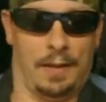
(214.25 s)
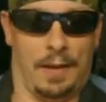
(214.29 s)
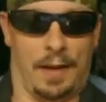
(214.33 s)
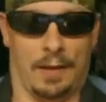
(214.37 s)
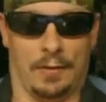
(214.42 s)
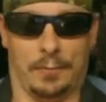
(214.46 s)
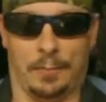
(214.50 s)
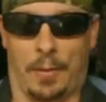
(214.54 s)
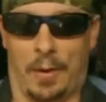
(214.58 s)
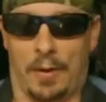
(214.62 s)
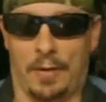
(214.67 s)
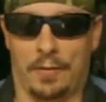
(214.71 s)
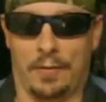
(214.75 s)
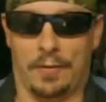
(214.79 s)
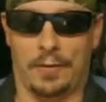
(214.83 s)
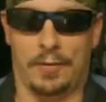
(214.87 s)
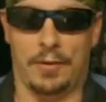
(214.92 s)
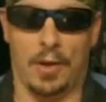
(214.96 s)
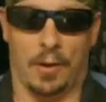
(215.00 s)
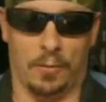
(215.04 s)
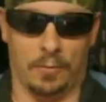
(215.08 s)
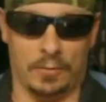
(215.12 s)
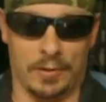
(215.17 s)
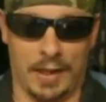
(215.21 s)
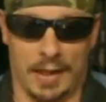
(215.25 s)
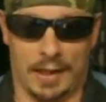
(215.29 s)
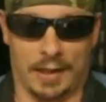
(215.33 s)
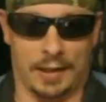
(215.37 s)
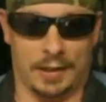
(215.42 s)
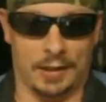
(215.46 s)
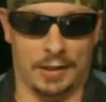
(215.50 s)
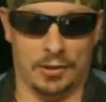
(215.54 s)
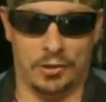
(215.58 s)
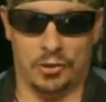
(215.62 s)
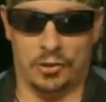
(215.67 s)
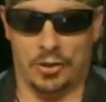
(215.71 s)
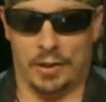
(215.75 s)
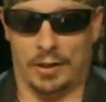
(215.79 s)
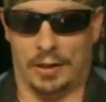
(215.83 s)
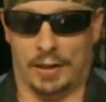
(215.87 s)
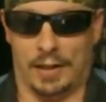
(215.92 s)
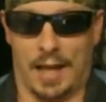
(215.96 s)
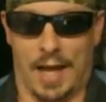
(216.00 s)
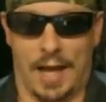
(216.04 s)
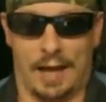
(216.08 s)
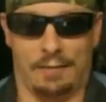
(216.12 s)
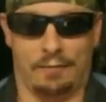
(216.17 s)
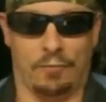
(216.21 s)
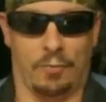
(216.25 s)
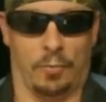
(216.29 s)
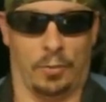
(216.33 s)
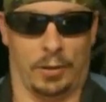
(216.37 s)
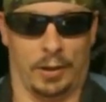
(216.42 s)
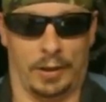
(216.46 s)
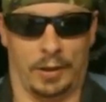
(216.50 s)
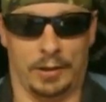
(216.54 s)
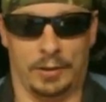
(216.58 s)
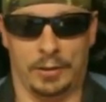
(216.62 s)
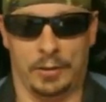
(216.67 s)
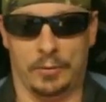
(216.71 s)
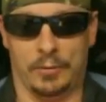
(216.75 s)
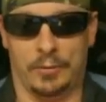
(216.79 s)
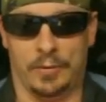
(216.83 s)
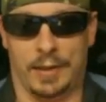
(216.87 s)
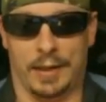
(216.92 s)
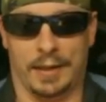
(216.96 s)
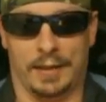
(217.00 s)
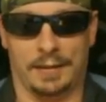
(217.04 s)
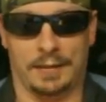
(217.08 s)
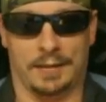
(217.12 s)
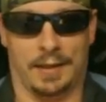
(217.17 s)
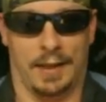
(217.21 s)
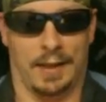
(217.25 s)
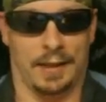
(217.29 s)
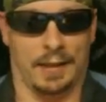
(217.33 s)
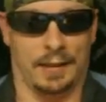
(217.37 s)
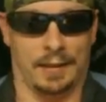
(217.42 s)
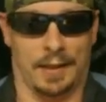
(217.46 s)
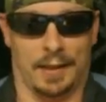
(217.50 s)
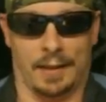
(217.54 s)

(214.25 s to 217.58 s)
as part of the don't take any shit, a lot of them will include things like,